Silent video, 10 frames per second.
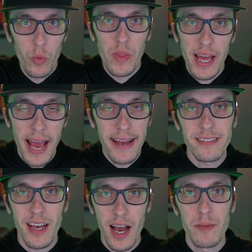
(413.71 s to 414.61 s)
that at
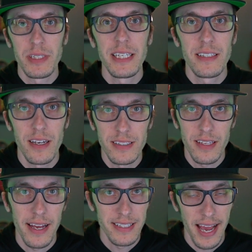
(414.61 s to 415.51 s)
times he does
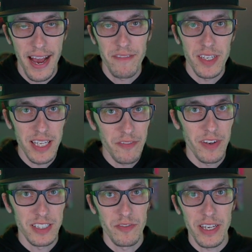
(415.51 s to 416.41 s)
like to have the
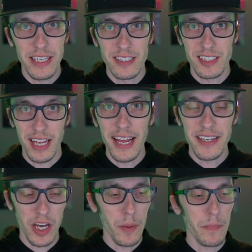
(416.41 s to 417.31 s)
defensive end stand
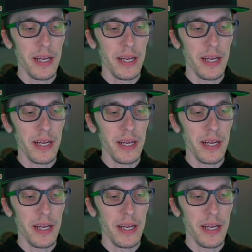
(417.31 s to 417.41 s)
up,